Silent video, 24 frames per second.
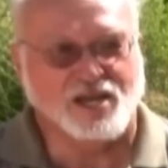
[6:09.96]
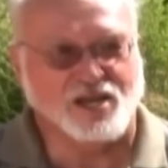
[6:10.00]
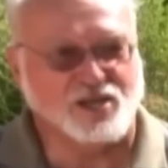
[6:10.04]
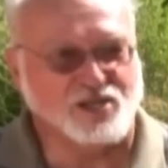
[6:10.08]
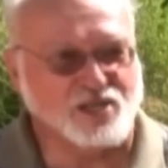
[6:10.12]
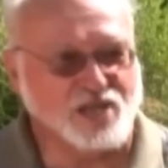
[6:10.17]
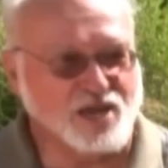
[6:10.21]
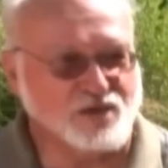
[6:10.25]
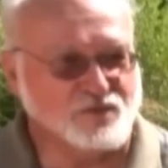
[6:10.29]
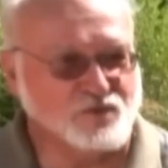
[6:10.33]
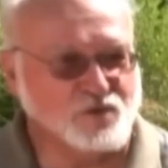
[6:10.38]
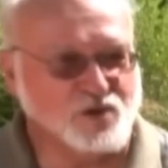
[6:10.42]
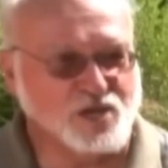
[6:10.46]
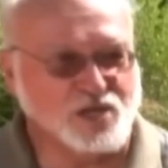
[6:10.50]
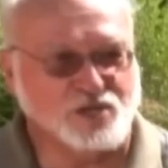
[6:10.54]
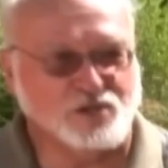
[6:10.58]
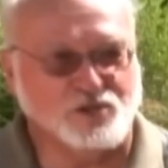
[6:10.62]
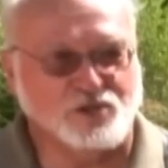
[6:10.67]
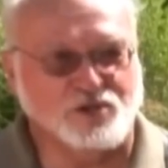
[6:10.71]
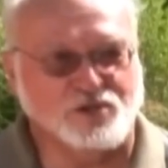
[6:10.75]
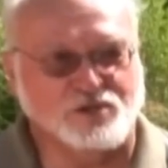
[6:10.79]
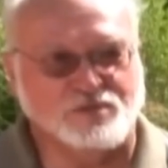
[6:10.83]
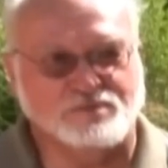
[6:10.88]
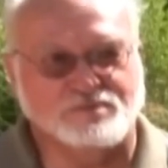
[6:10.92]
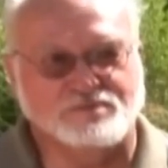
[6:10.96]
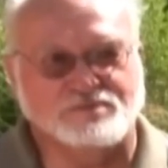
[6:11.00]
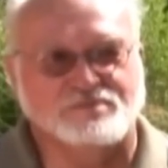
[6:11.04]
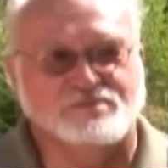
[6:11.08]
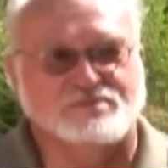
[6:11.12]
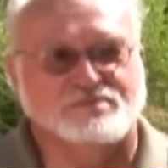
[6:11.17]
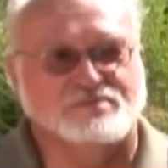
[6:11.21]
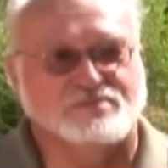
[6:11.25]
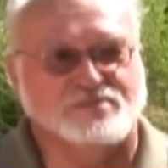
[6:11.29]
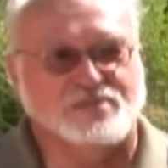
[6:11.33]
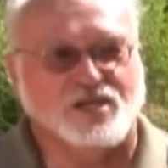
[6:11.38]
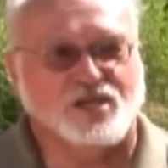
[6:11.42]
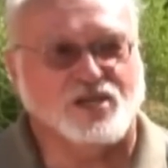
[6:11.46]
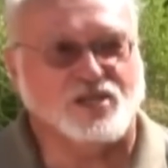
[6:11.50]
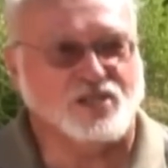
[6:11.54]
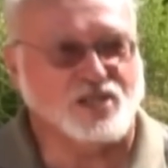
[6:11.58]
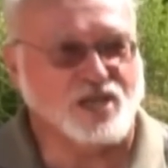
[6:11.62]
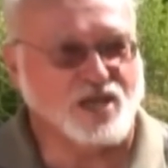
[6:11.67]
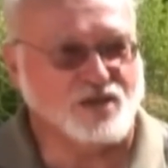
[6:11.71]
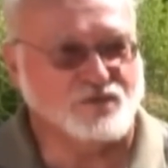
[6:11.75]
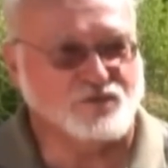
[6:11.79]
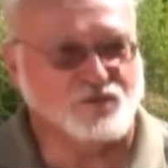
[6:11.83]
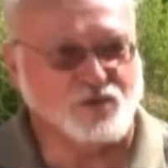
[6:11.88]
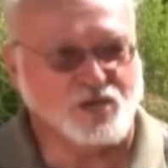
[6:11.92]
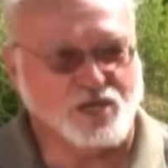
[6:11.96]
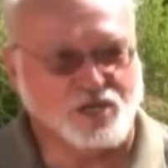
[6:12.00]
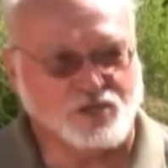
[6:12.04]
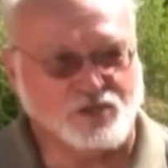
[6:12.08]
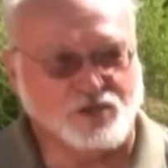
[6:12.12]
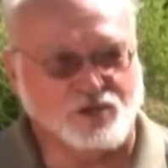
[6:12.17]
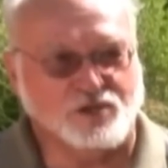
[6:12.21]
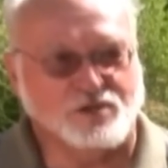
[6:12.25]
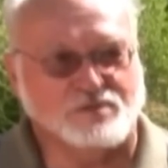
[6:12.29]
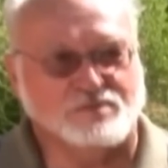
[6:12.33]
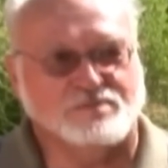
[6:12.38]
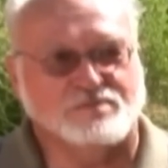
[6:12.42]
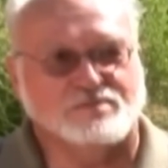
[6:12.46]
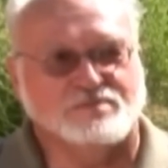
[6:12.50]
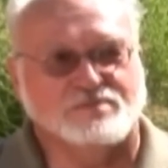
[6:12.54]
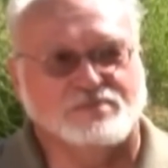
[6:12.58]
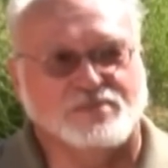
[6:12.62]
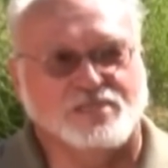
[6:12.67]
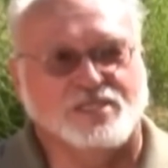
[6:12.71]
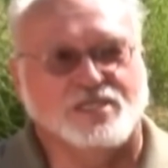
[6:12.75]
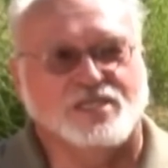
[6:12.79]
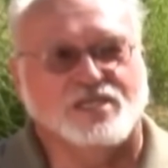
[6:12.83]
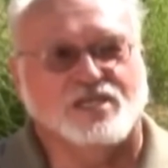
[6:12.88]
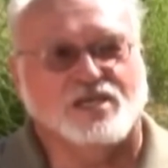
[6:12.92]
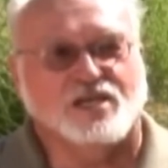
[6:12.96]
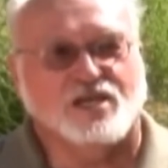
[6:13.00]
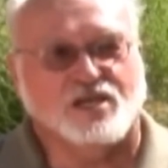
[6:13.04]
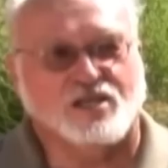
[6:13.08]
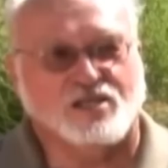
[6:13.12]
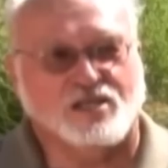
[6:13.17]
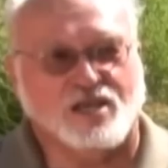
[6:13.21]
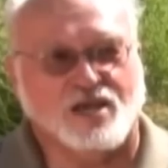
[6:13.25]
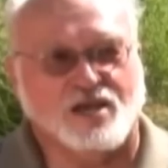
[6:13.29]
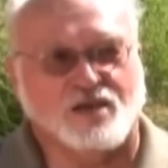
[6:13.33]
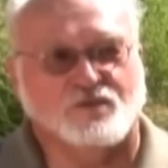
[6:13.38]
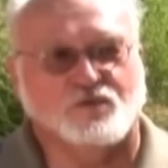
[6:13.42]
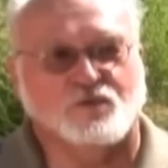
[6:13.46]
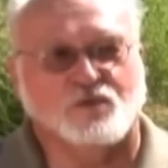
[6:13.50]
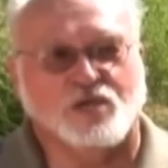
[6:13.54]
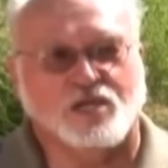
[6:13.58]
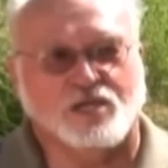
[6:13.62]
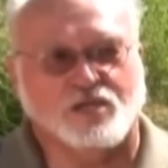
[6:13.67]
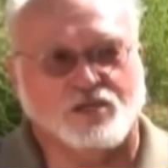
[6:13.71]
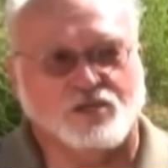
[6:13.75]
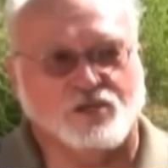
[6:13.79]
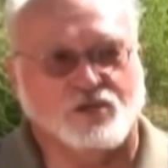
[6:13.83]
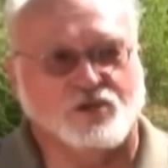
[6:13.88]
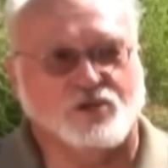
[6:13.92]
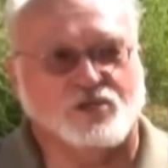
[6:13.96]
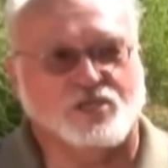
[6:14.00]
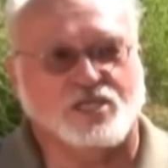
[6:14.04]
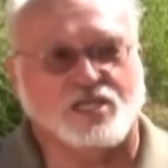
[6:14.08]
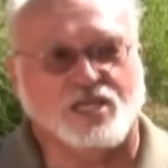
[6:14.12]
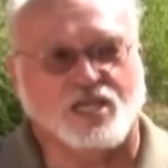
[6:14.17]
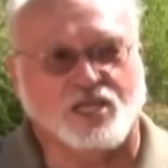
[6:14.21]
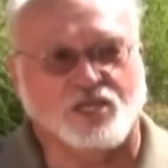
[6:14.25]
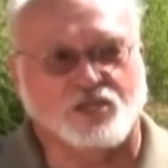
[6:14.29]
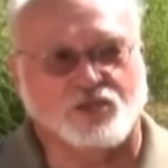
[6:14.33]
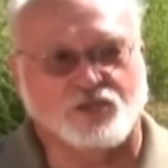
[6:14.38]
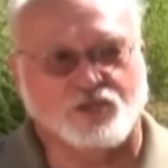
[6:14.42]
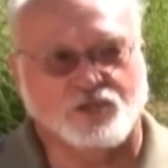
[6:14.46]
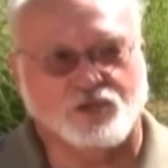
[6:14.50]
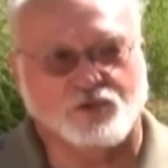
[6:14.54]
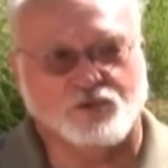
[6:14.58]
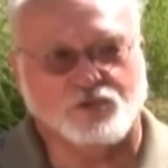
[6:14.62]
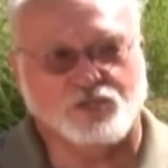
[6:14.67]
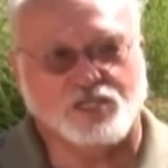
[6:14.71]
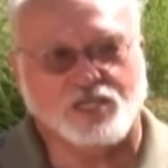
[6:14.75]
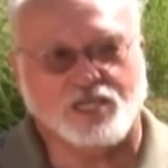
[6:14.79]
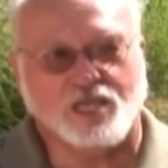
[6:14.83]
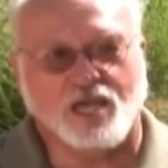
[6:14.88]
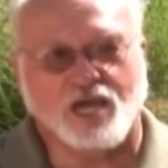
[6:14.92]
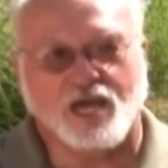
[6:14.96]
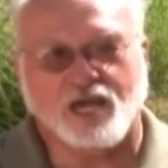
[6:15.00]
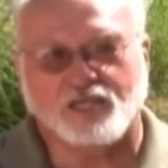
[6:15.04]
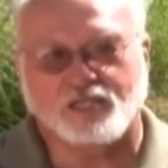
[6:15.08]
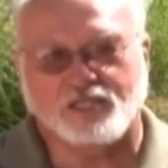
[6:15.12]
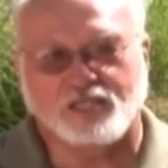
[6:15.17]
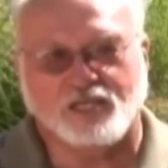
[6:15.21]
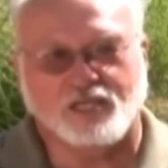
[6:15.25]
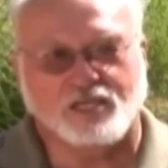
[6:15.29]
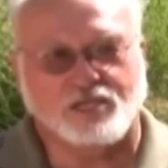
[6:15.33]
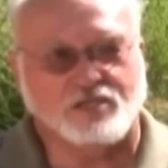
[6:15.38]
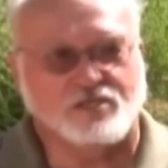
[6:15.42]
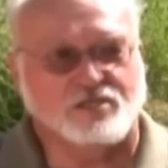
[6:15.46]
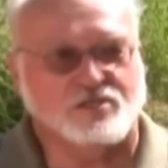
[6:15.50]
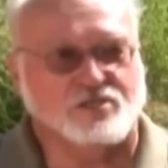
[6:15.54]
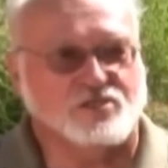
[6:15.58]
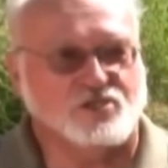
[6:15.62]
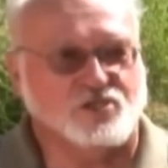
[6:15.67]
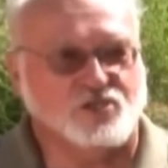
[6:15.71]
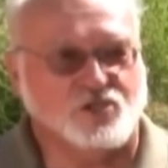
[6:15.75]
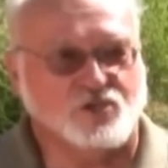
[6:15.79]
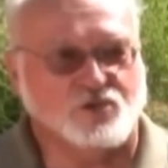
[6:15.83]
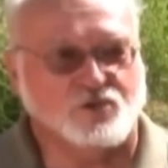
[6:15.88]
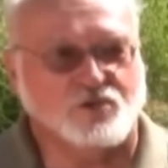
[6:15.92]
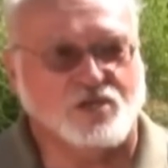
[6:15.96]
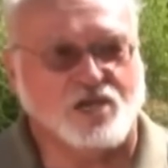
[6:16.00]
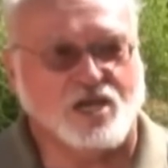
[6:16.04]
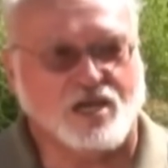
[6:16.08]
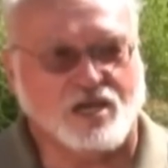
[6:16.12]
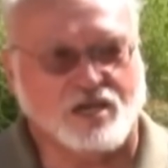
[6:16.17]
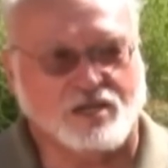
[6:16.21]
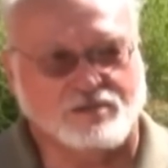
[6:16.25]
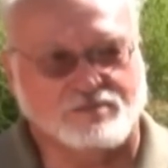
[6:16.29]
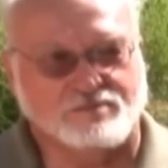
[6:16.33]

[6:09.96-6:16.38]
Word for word: Alive, awake, alert, alive, awake, alert, alive, awake, alert, enthusiastic today.